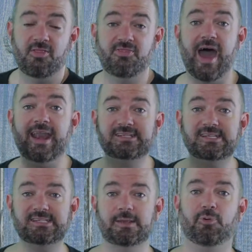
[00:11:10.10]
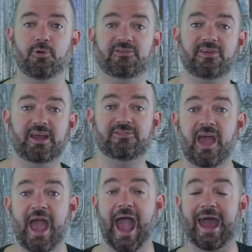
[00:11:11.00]
that is as simple as it is.
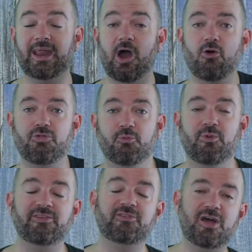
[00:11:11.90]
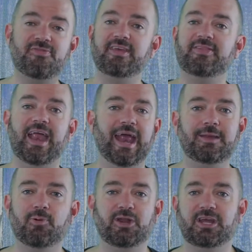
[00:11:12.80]
And the reason I think that
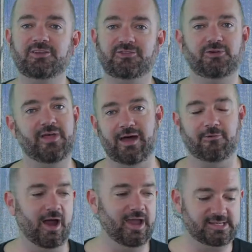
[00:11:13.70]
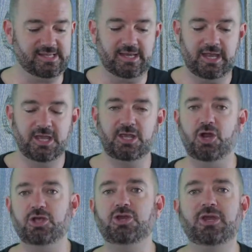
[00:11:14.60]
anybody can do that, right, is that, you
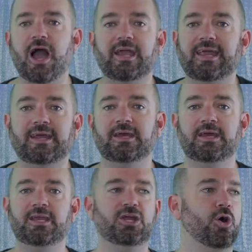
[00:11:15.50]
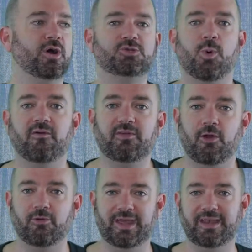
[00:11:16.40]
know, you can't get a
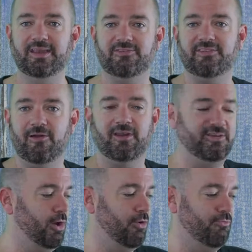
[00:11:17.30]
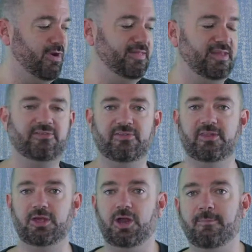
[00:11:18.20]
12-year-old kid necessarily to go and read this,
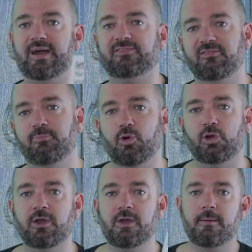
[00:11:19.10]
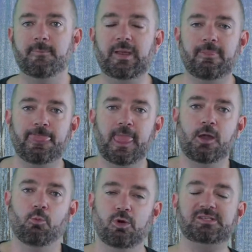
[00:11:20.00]
you know, massive book. But
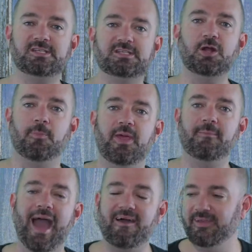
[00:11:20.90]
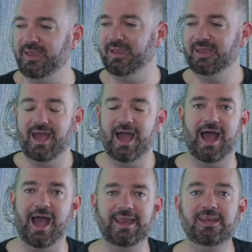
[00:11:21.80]
what's to stop them having
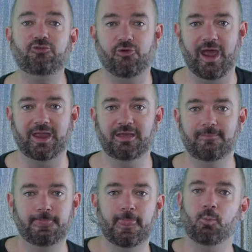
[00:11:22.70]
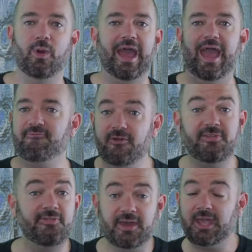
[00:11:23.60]
an in tray where
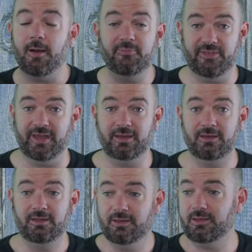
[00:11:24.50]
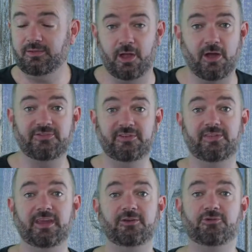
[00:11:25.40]
everything that comes in goes into
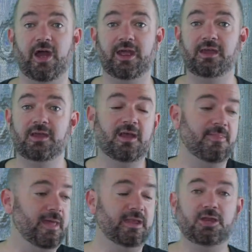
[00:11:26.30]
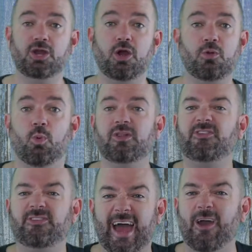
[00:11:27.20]
the in tray, then, you know,
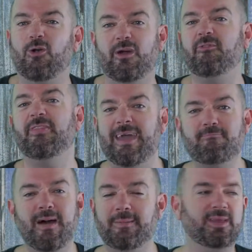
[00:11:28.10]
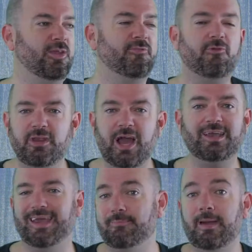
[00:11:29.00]
once a day, or for them, maybe, you know, for a
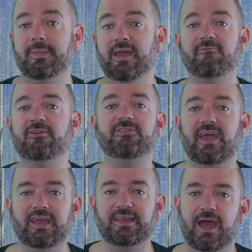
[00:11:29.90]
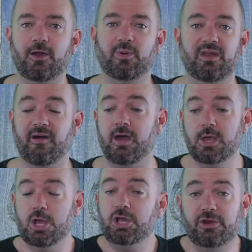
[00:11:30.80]
young kid, maybe every second day or whatever,
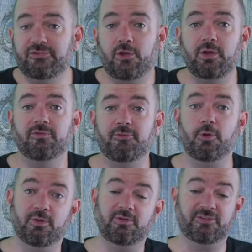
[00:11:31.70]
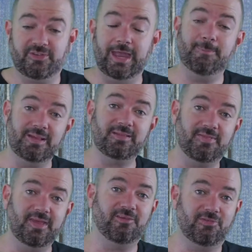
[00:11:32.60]
you're just going through and just keeping the
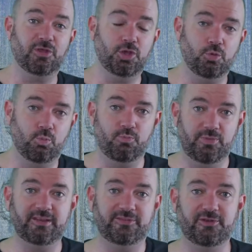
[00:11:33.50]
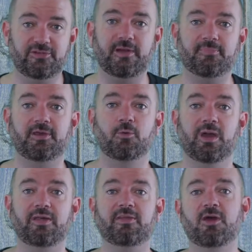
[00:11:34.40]
things that you need to do something
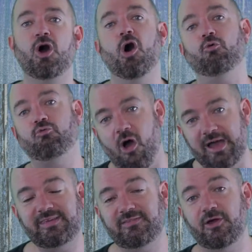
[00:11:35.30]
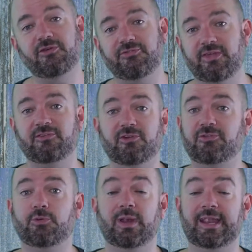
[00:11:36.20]
with, writing those things
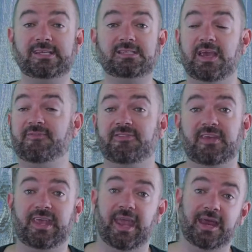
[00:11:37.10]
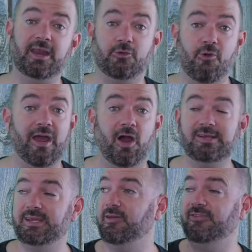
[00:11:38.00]
onto a list. If it's a kid, a great
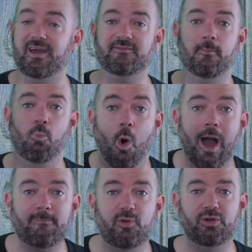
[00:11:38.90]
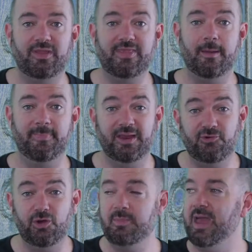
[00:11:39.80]
idea is to have a whiteboard in their
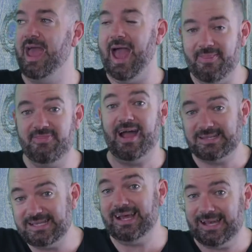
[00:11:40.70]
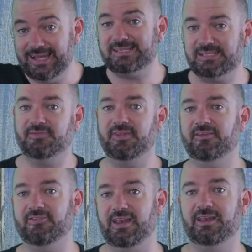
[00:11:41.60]
bedroom, and that's their lists of
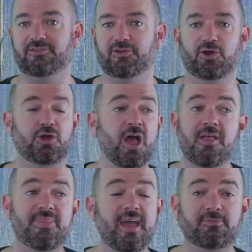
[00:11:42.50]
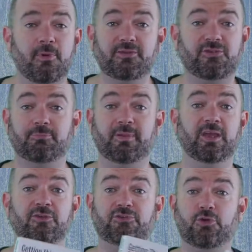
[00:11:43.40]
things they need to do. Theirs might just
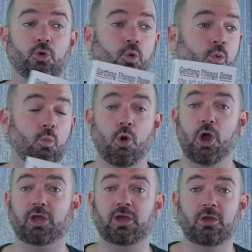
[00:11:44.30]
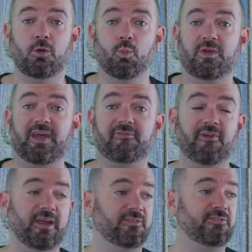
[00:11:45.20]
be school, work, with their
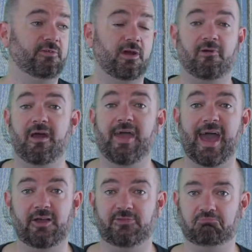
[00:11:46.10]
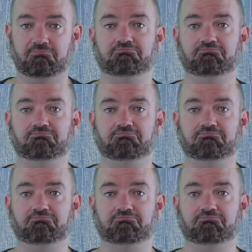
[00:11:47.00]
friends, around the house.